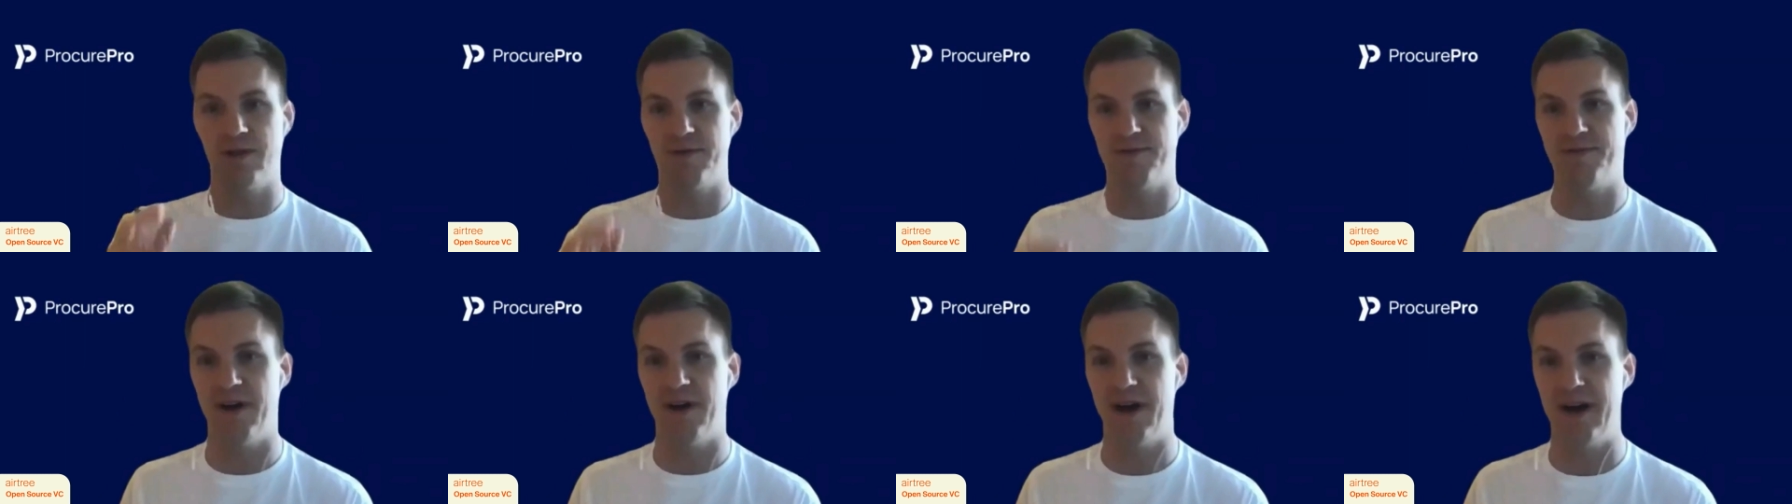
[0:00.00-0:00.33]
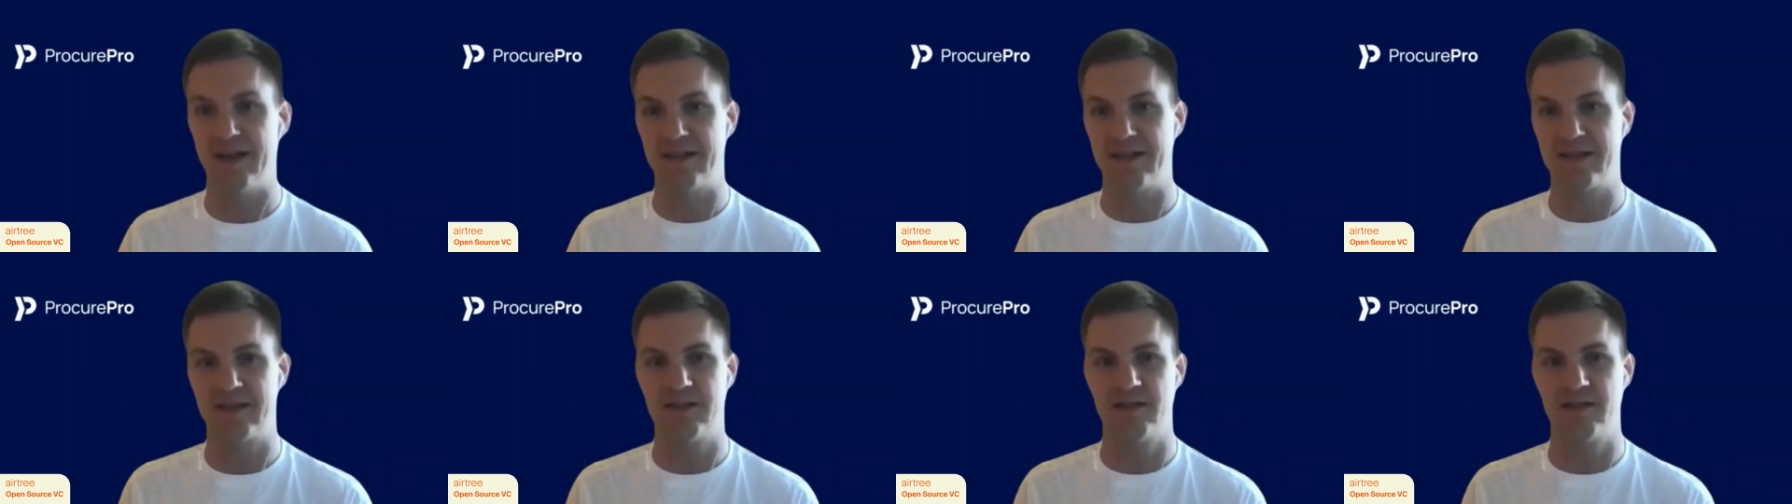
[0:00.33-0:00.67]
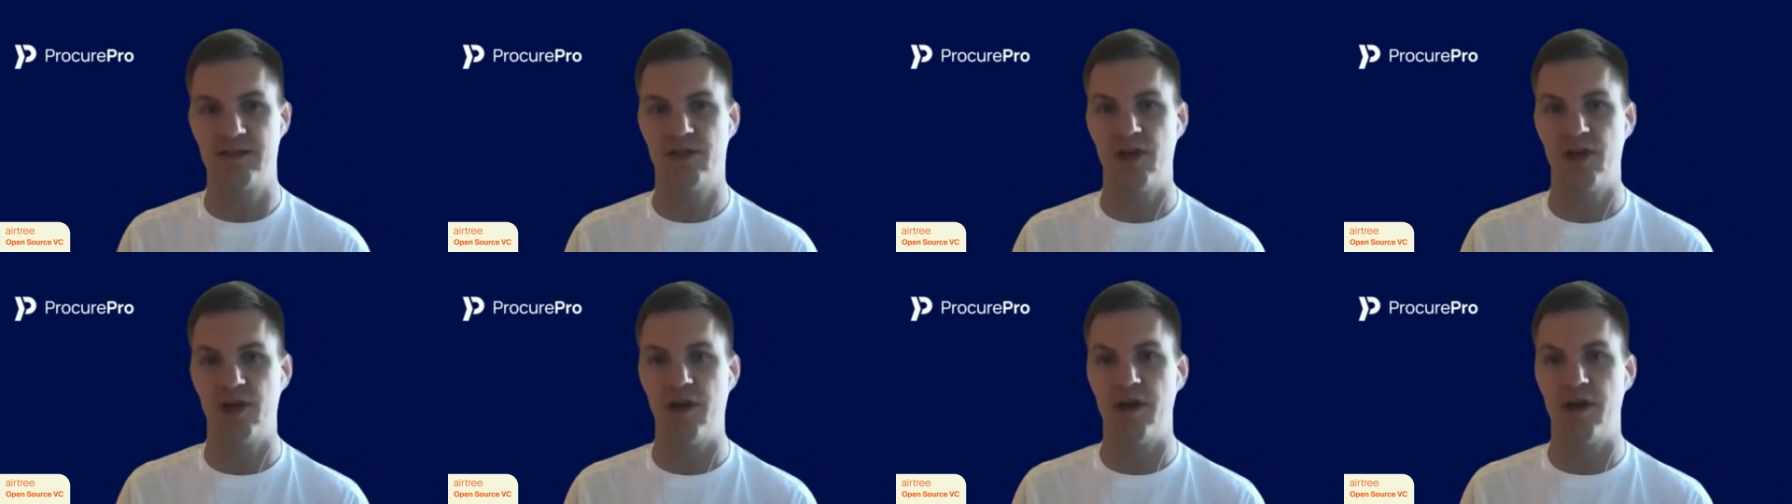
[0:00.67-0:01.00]
really
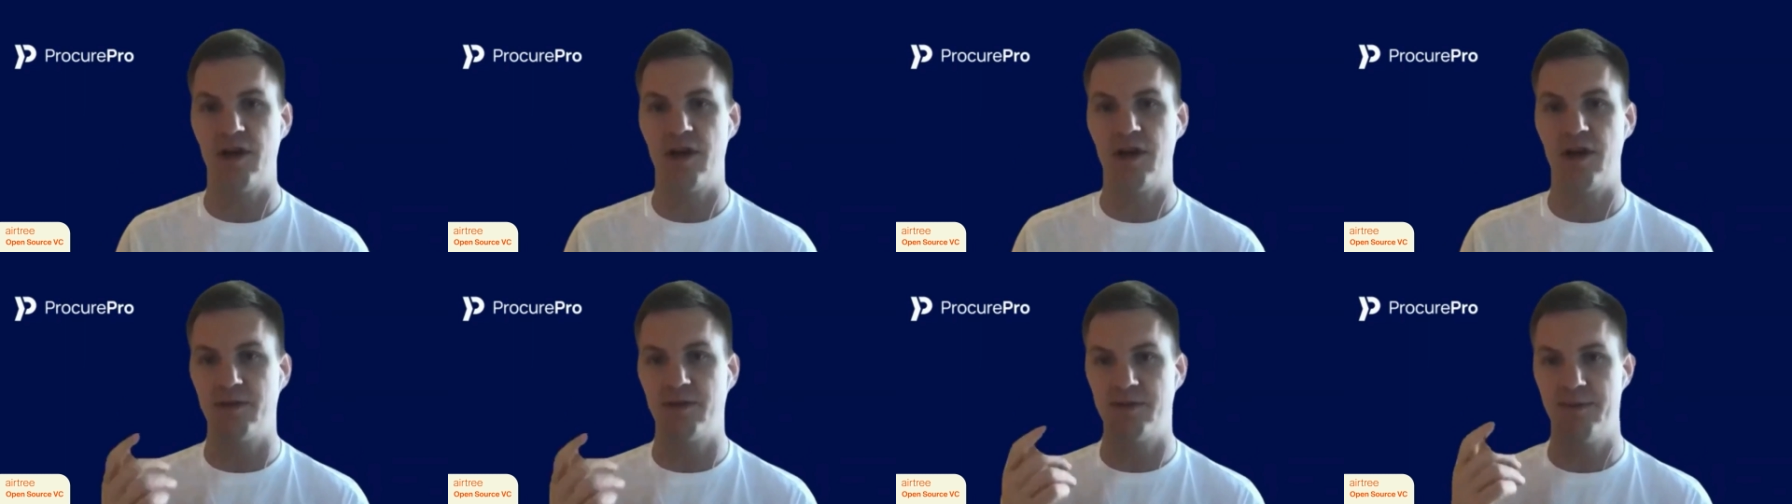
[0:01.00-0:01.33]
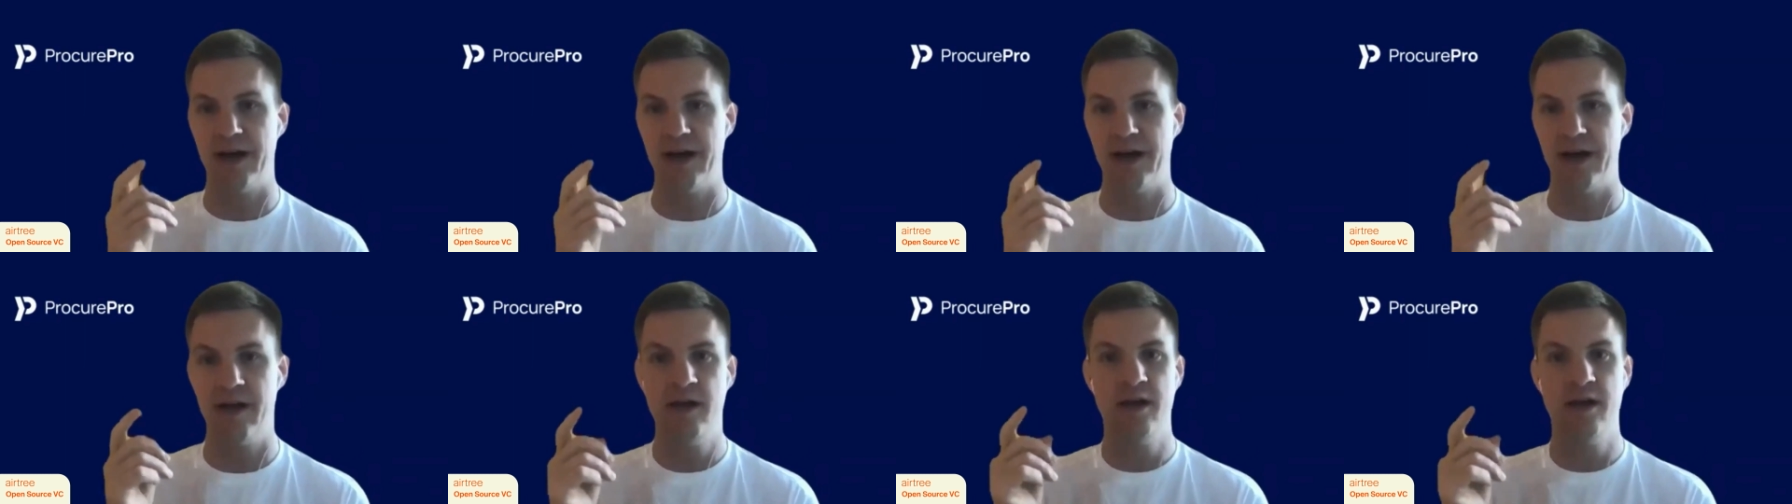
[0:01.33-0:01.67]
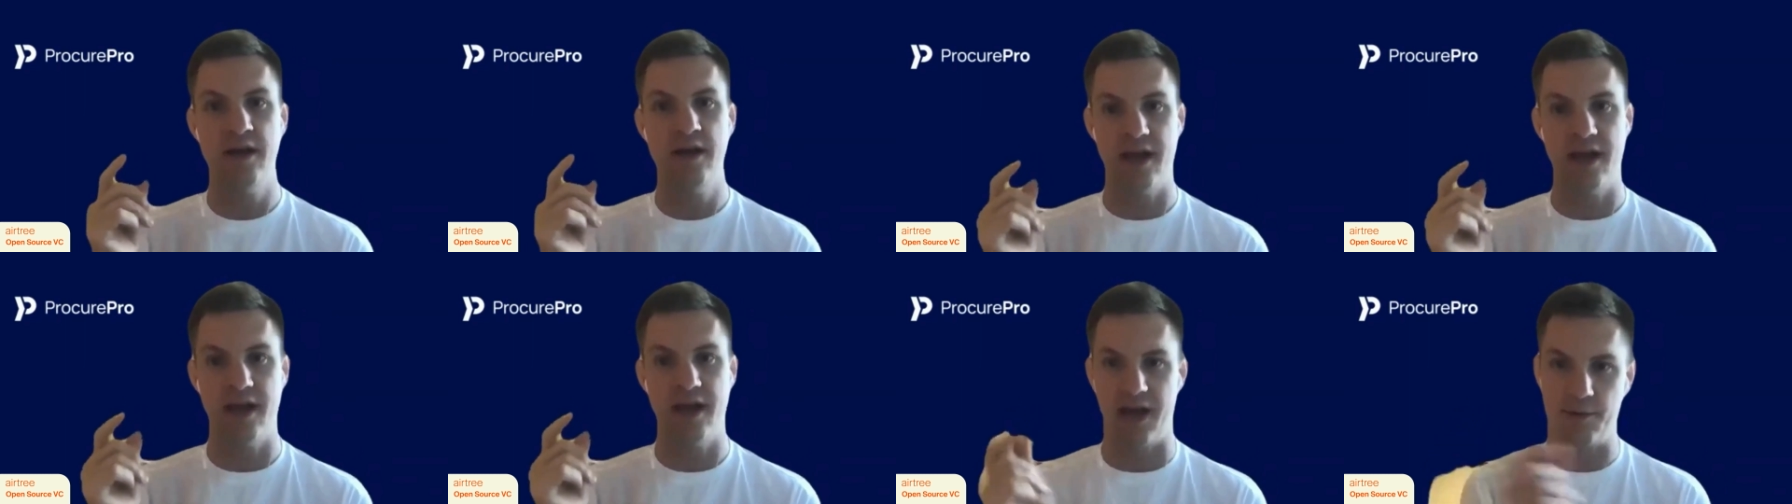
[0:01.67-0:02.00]
fast. So it was about
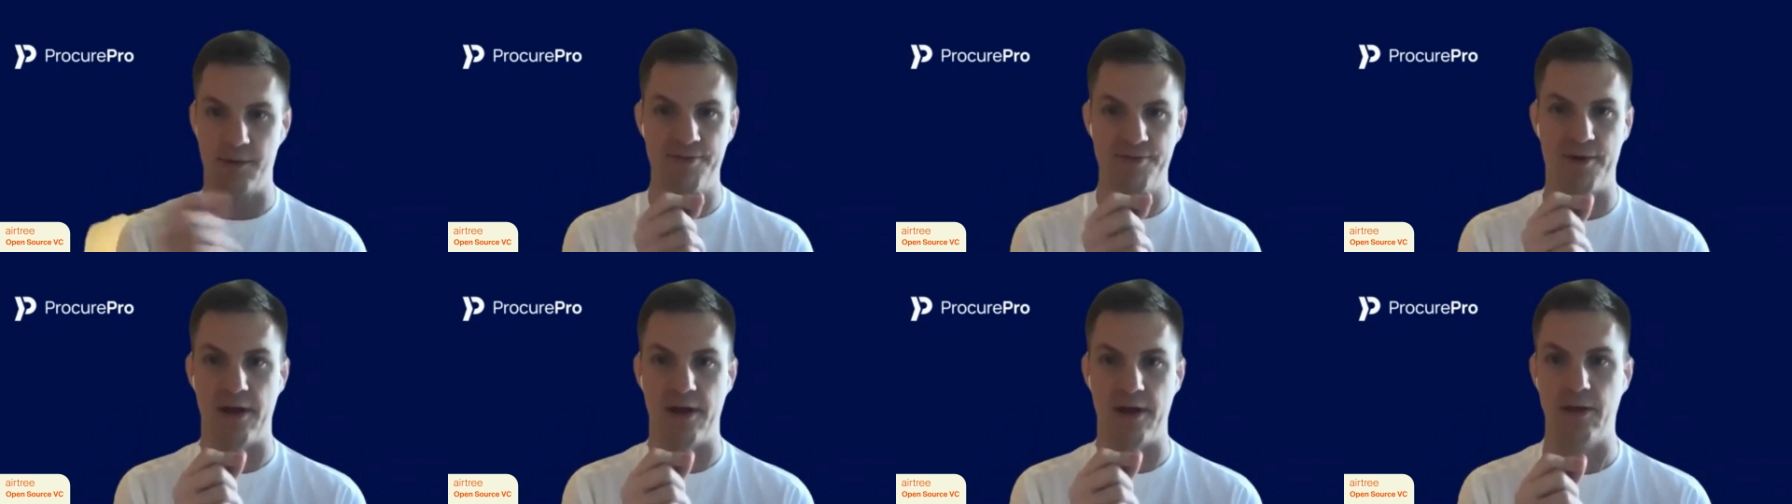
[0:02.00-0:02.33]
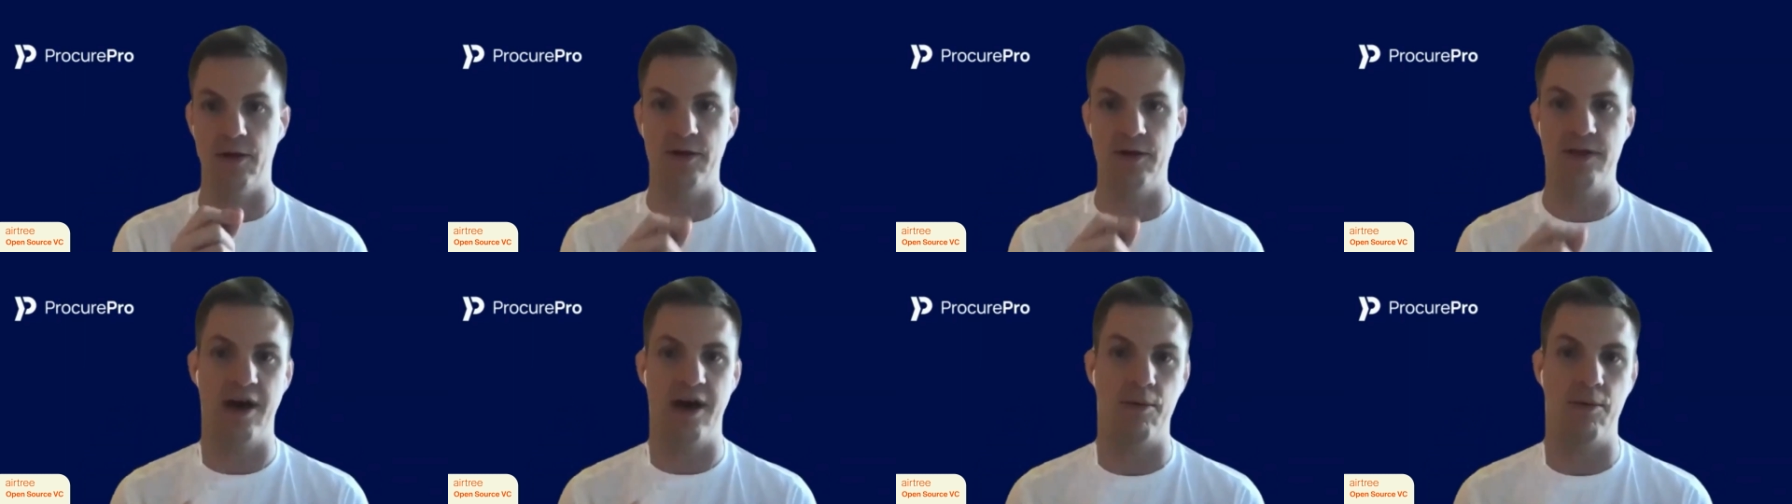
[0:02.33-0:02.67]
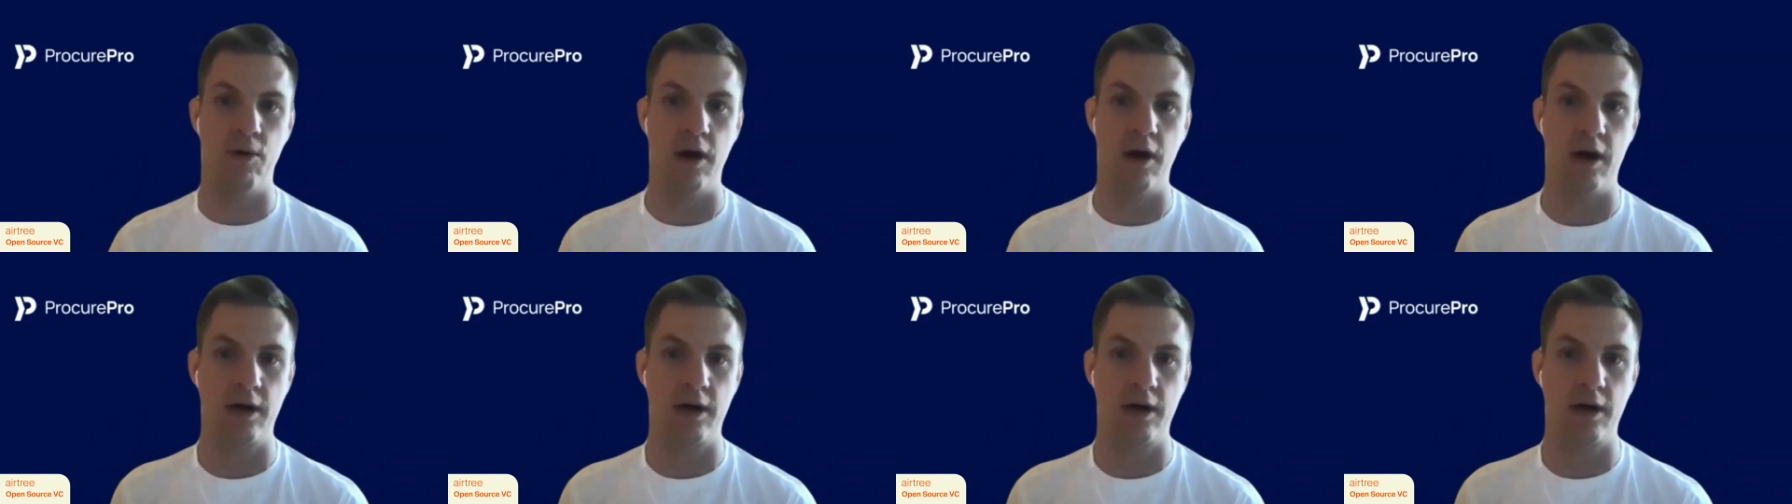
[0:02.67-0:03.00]
how do we front load that
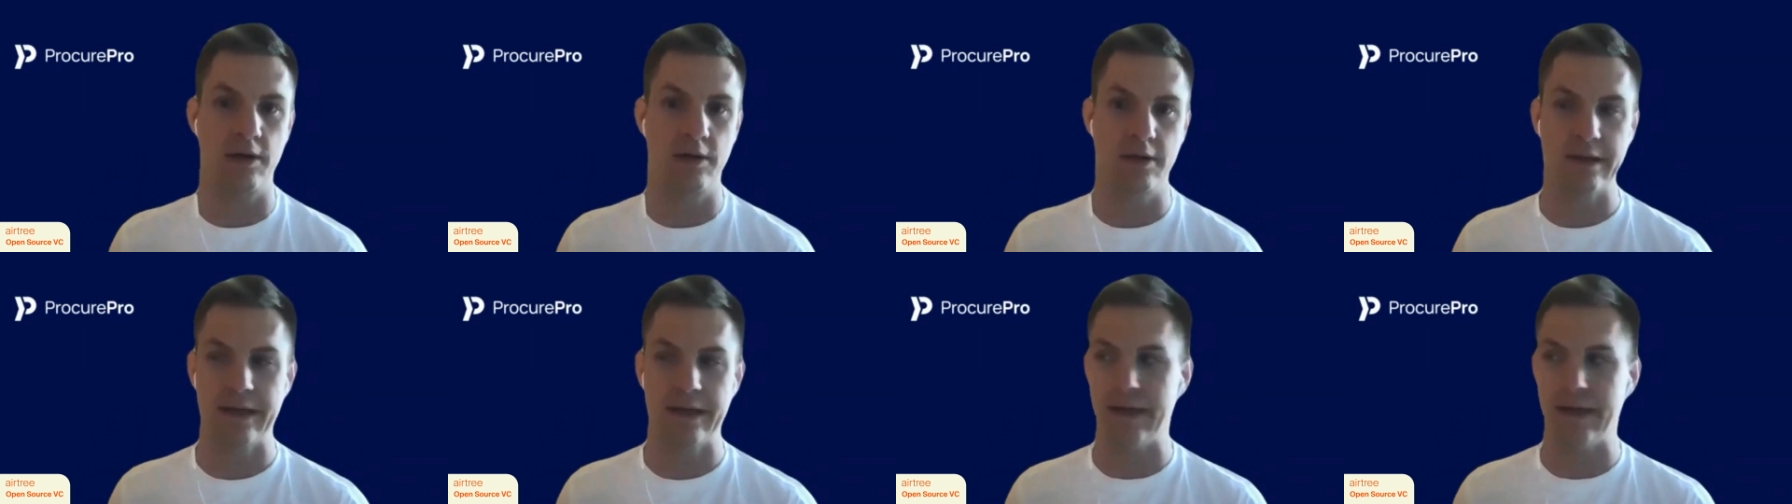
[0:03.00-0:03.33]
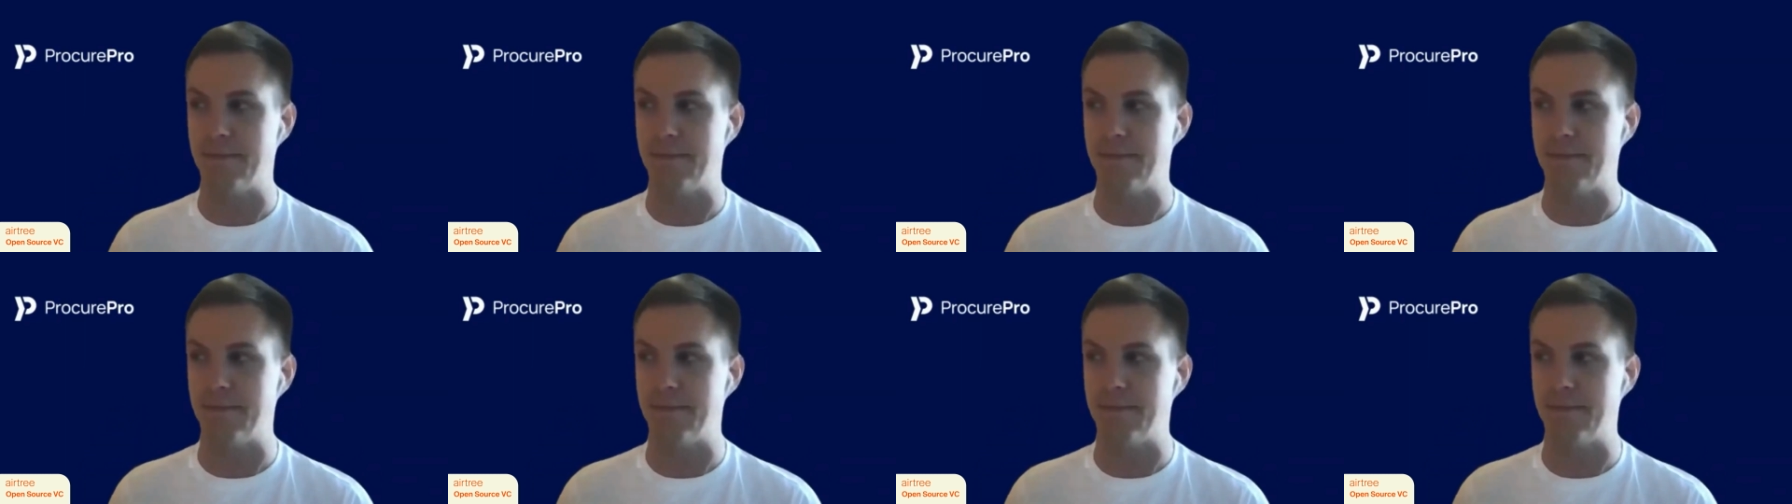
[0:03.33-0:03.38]
work?